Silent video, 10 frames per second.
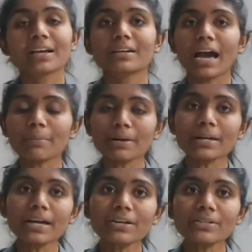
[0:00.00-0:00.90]
Carbon
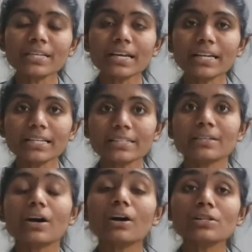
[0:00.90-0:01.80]
dioxide is
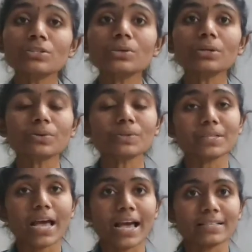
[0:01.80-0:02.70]
also used
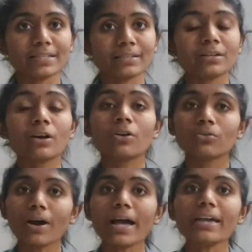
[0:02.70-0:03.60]
as a
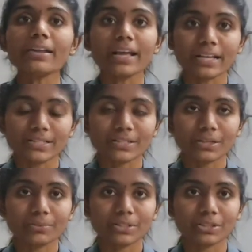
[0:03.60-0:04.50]
fire
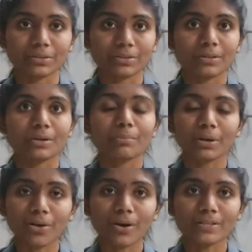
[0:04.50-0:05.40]
extinguisher
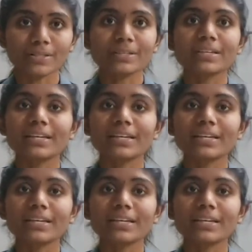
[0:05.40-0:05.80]
because